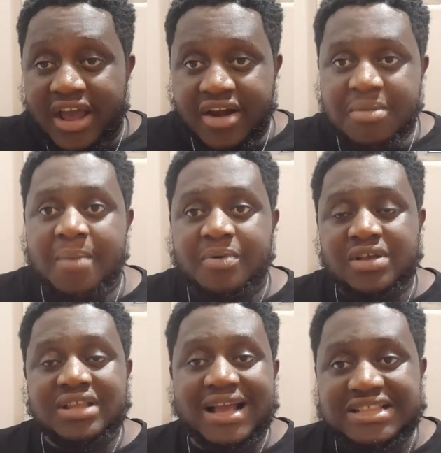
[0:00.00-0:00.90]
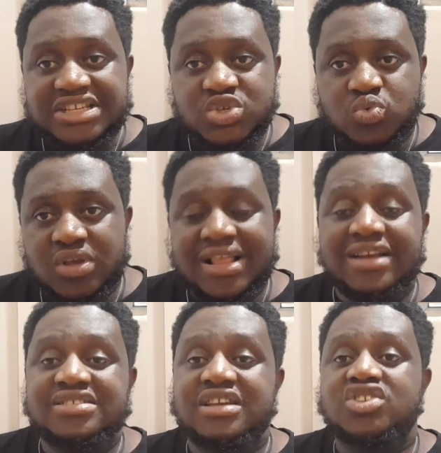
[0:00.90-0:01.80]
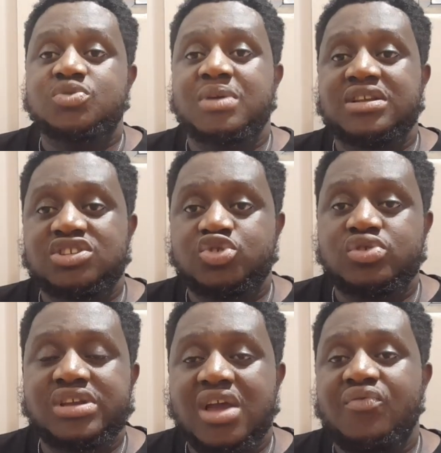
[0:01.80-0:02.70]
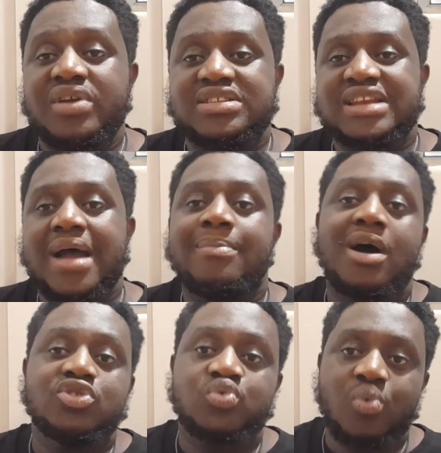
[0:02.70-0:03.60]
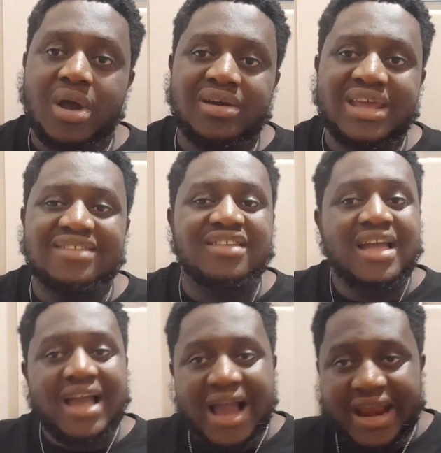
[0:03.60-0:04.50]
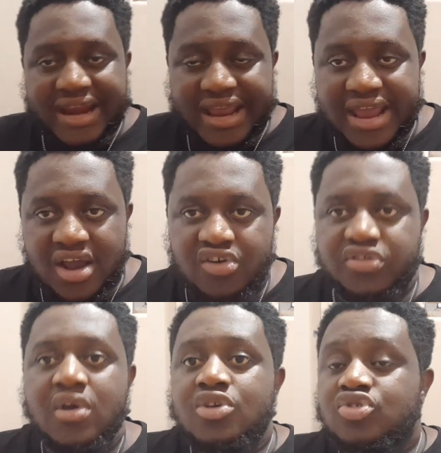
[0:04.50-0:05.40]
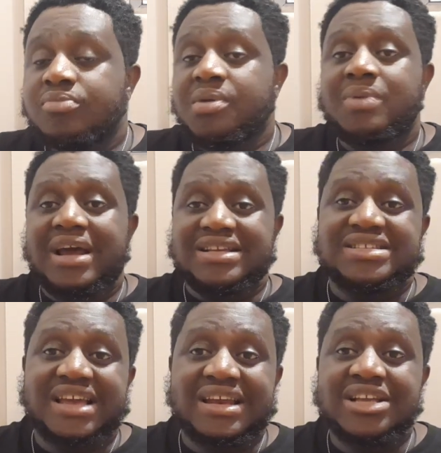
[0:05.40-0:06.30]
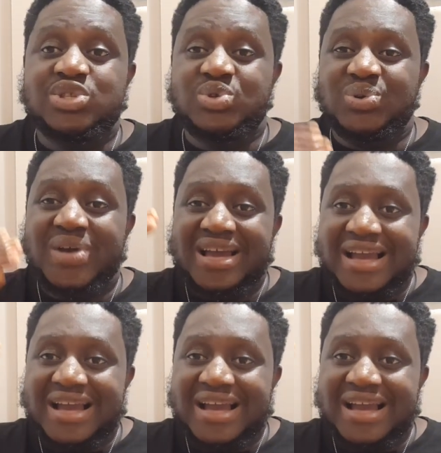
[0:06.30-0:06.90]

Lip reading: remembering that this week that this housemate is doing everything about wellness and health, so Big Brother decided to